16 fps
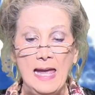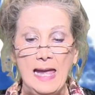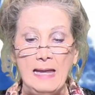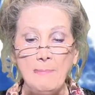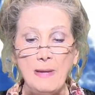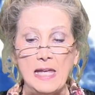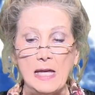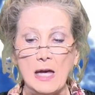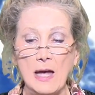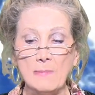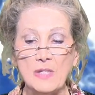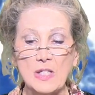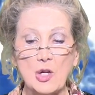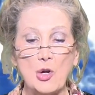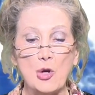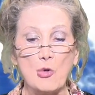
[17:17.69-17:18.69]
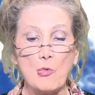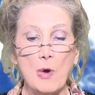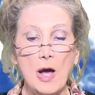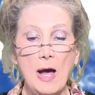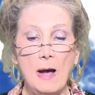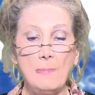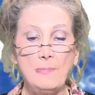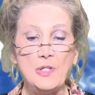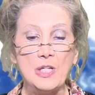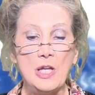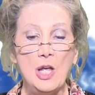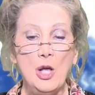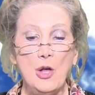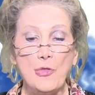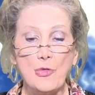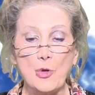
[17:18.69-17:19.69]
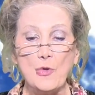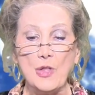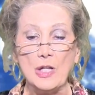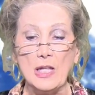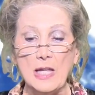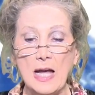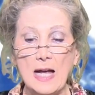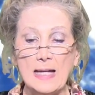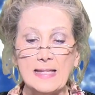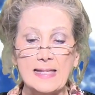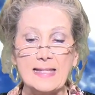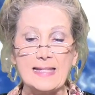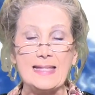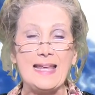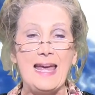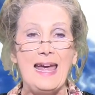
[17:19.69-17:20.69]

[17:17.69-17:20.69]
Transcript: and becomes corrupt through the lusts